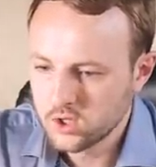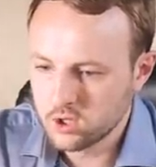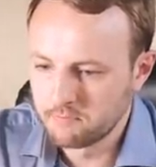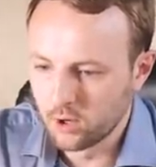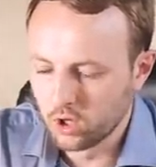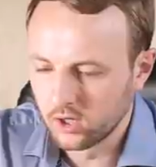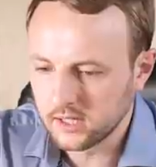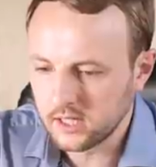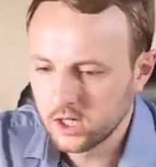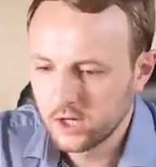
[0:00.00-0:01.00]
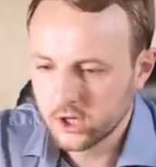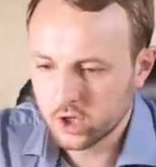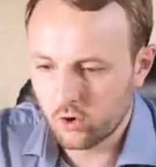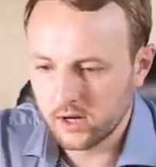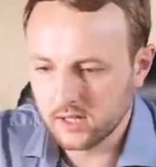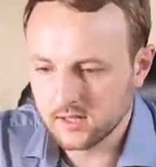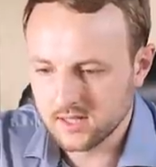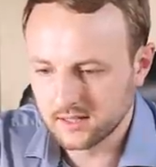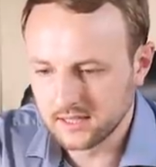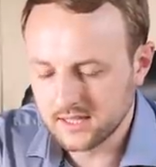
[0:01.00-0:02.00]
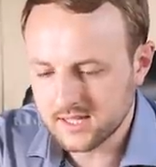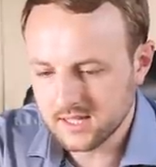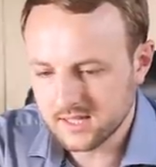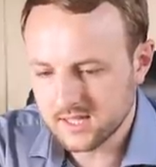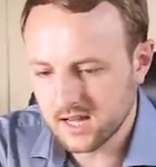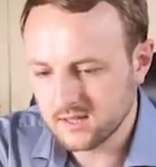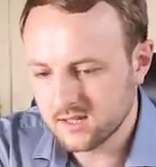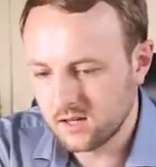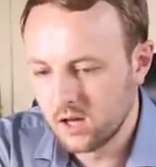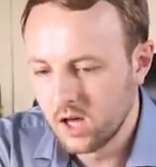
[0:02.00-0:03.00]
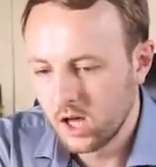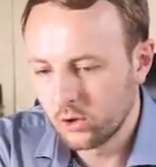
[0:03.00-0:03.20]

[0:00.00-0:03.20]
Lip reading: to Burley straight into Leeds city centre.